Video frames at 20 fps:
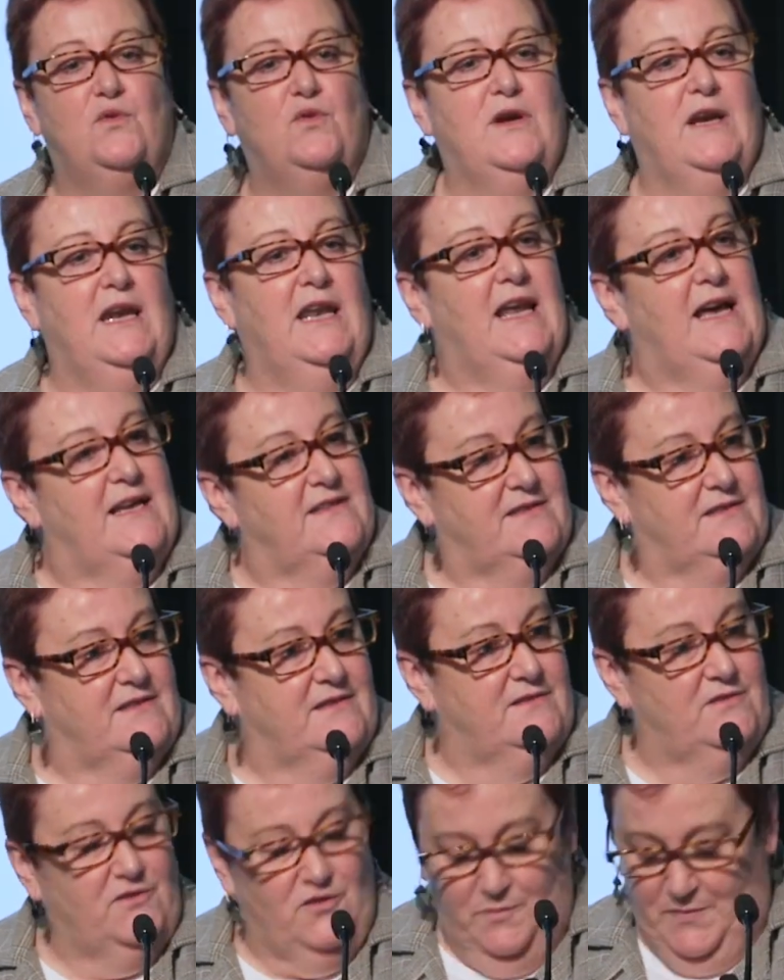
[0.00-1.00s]
or
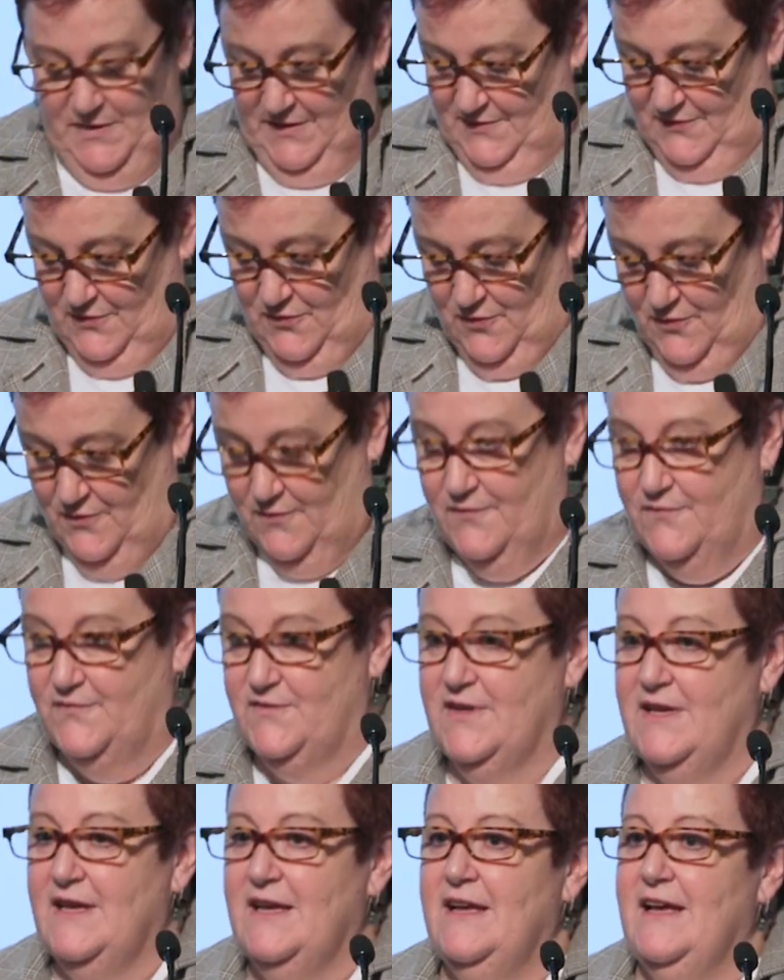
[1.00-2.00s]
classes to be
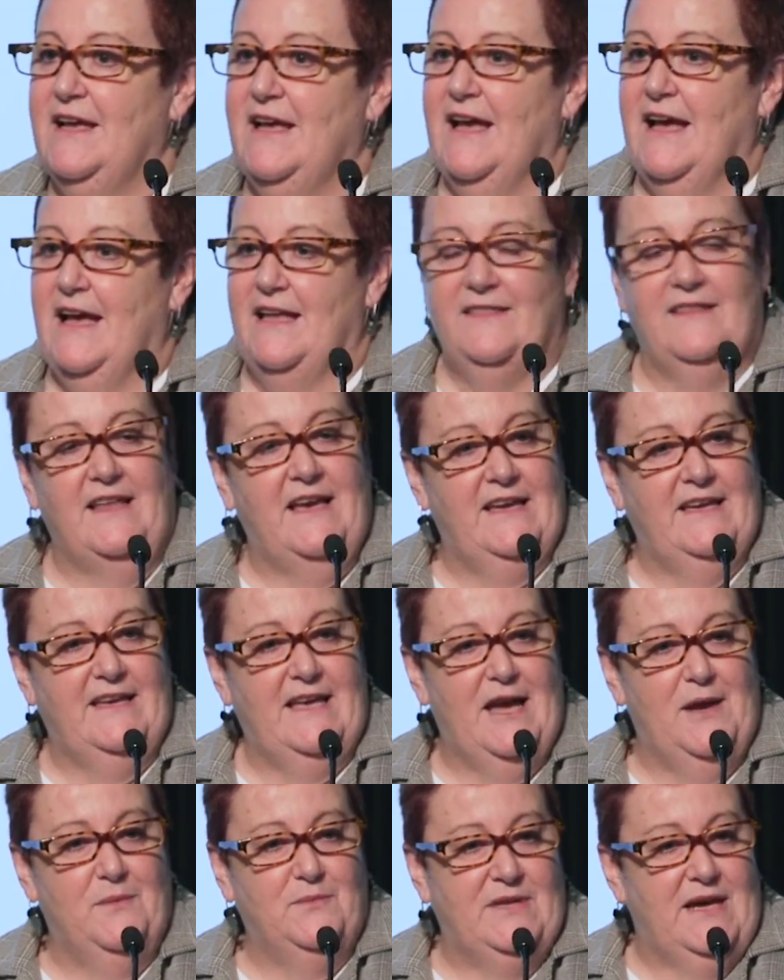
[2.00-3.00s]
served. And they
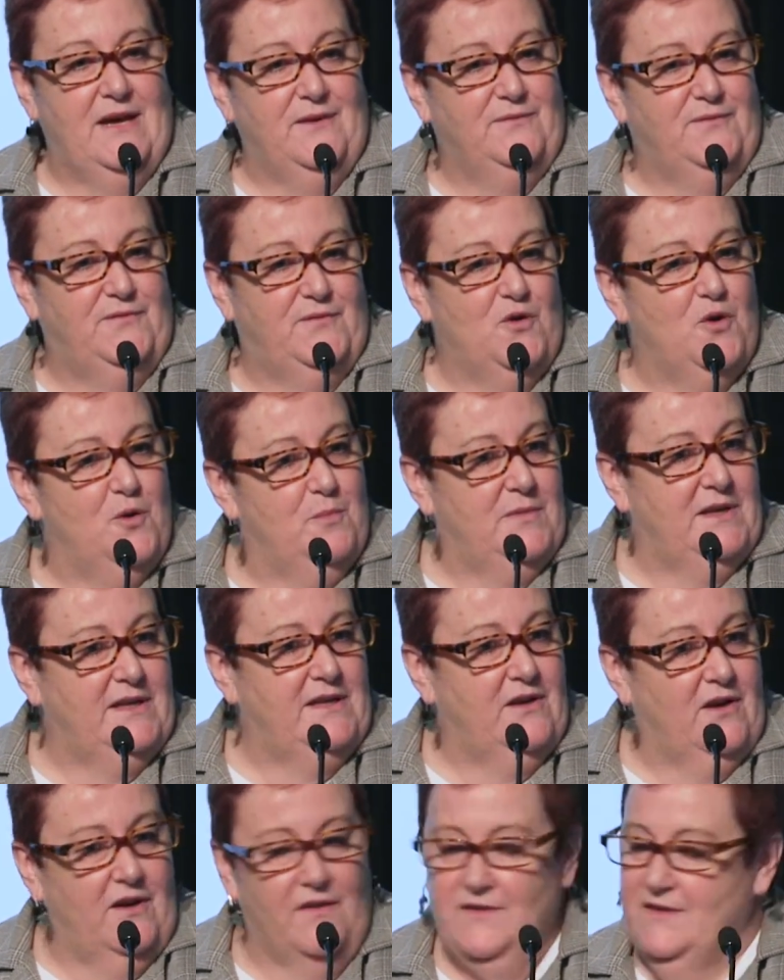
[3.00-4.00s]
came down
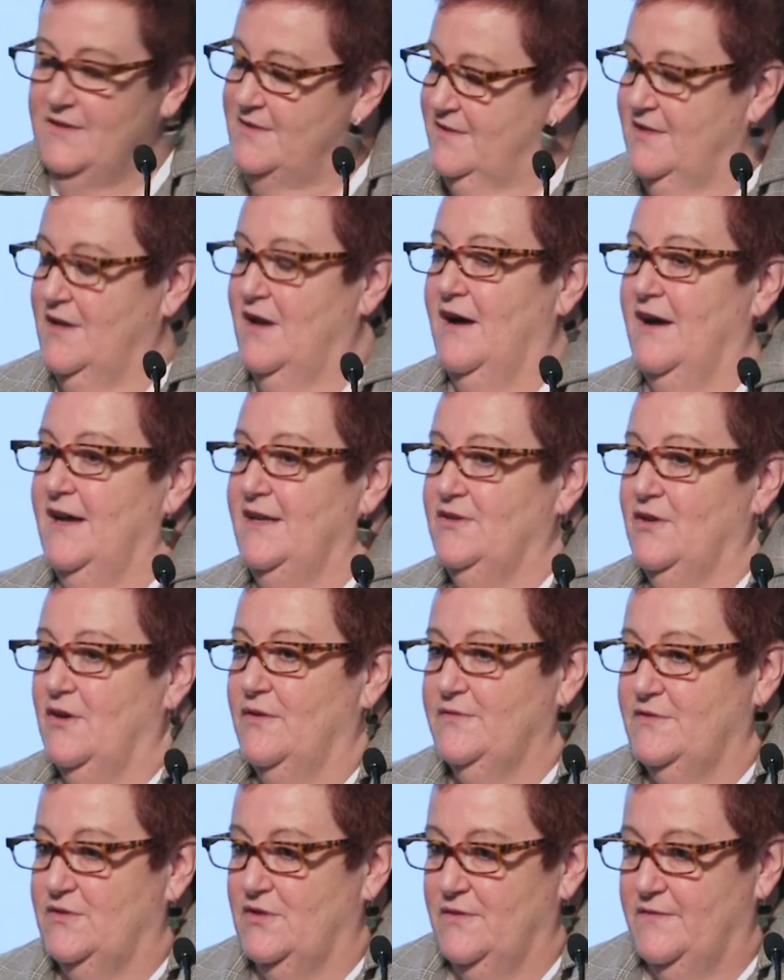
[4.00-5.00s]
firmly on the side
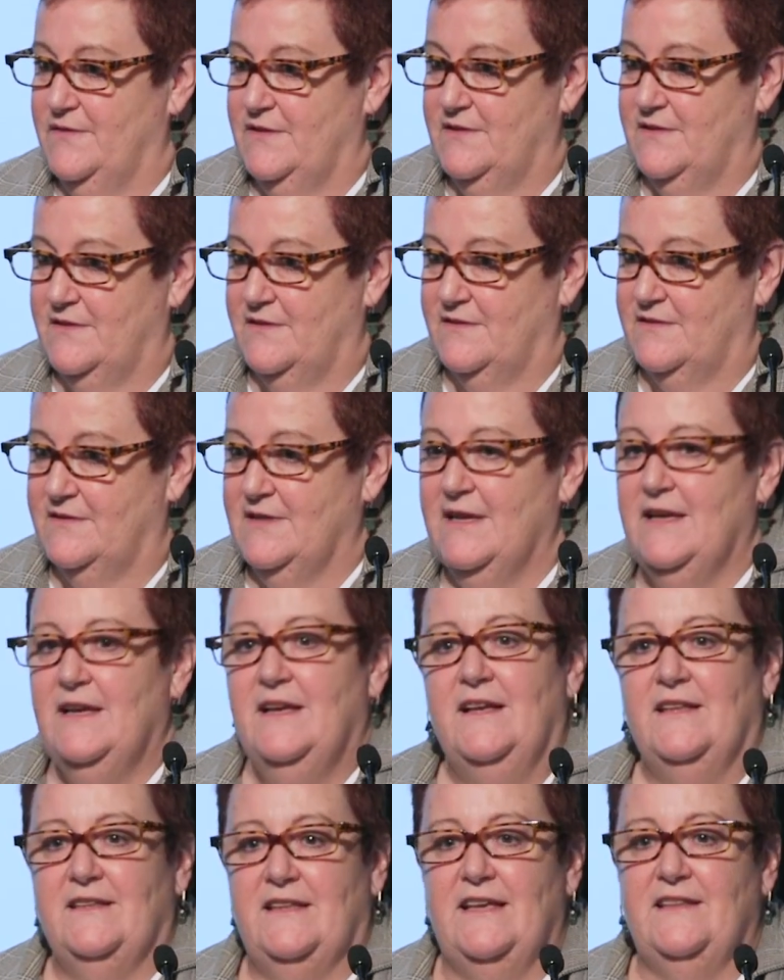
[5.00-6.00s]
of services,
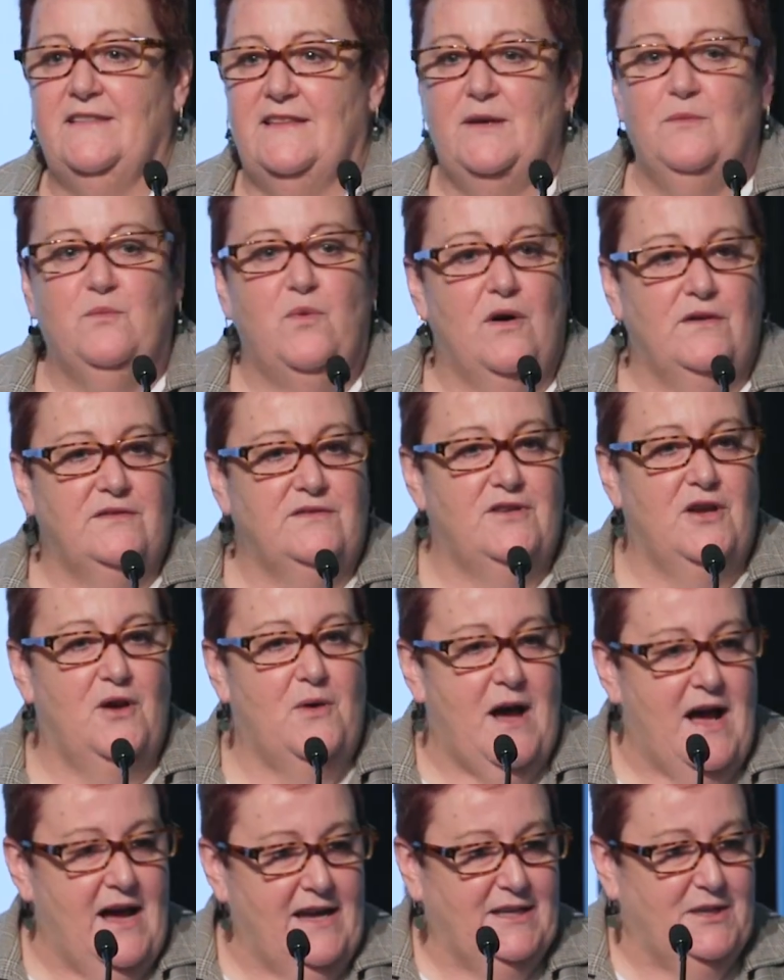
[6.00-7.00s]
that there was no
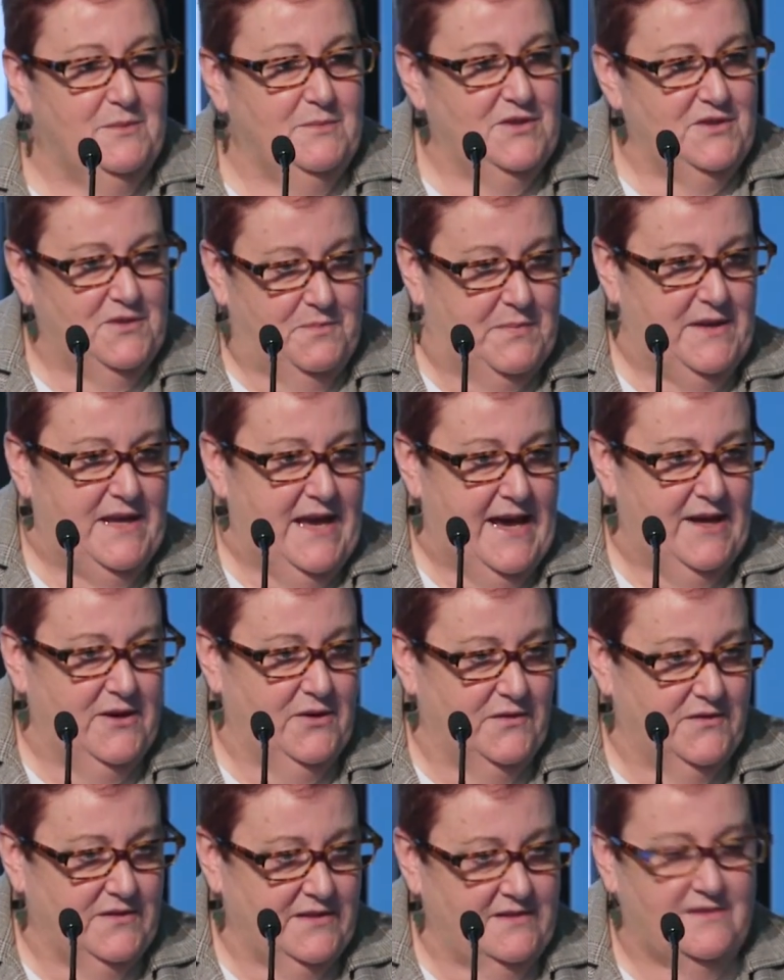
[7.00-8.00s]
argument to be had
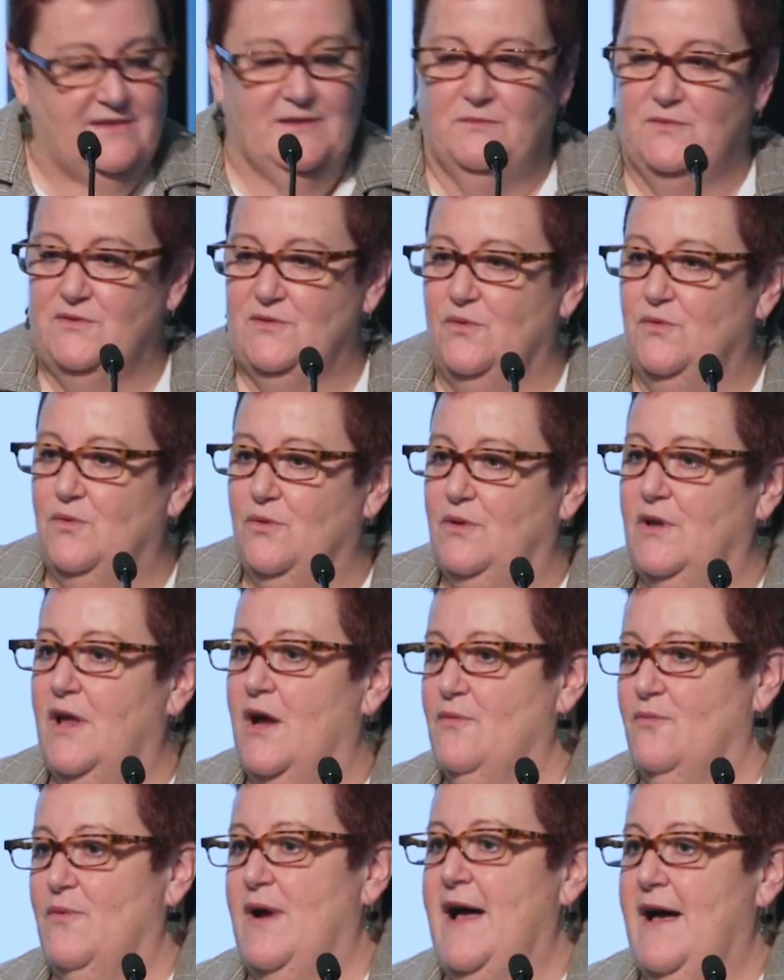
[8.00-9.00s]
on this. It was all
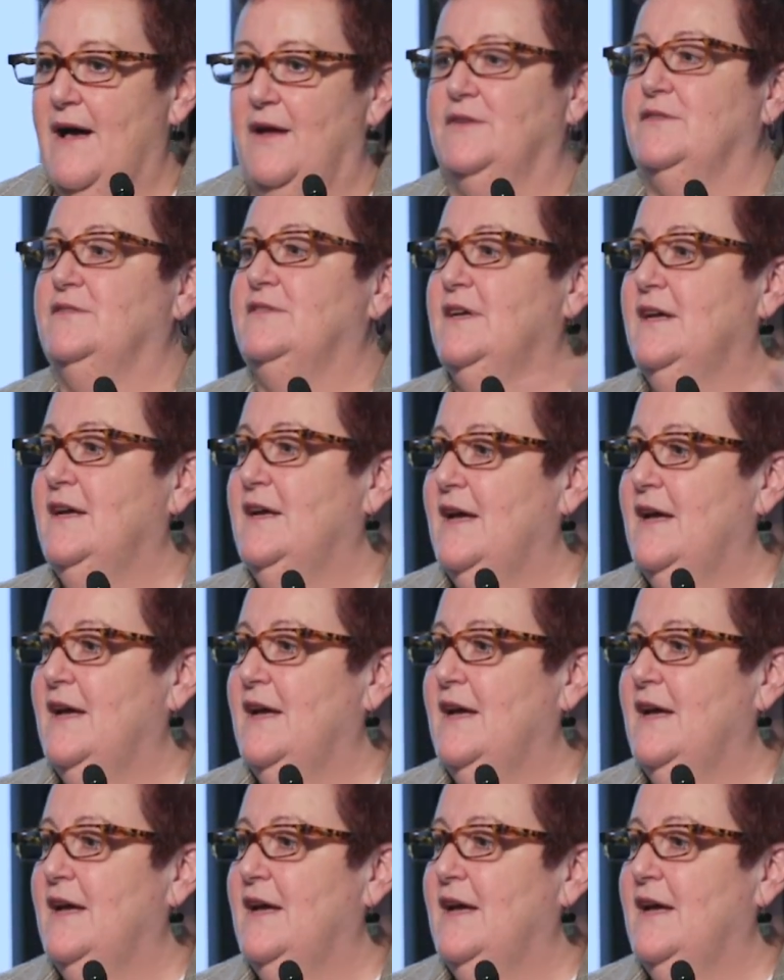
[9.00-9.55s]
around